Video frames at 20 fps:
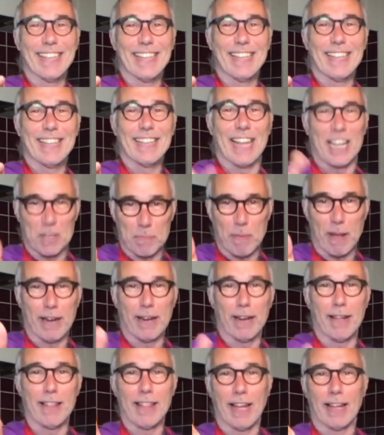That's better,
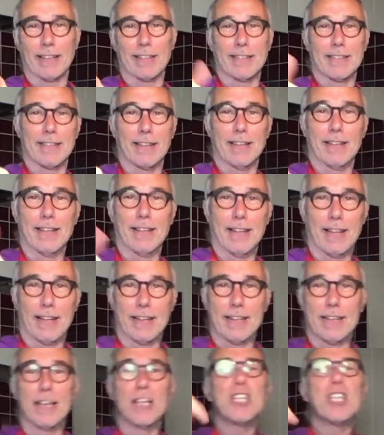thanks. And
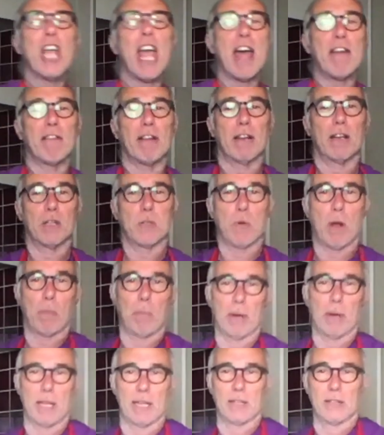share it as well,
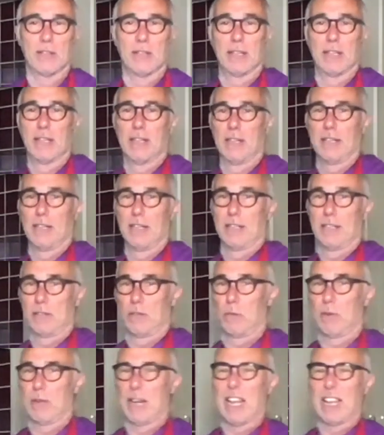please. So
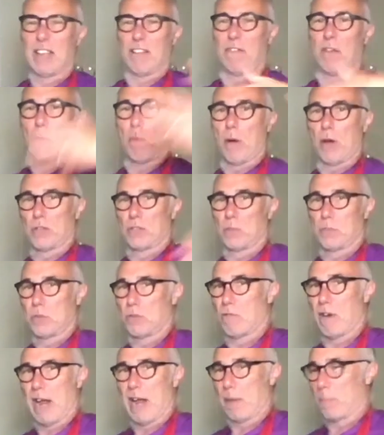I'd like a few more
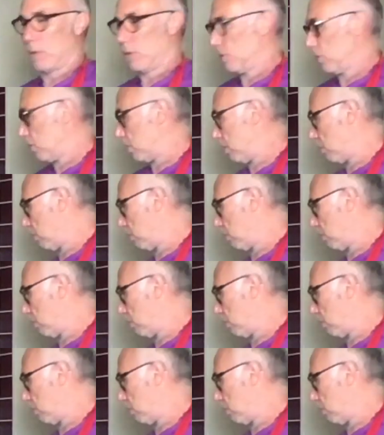subscribers.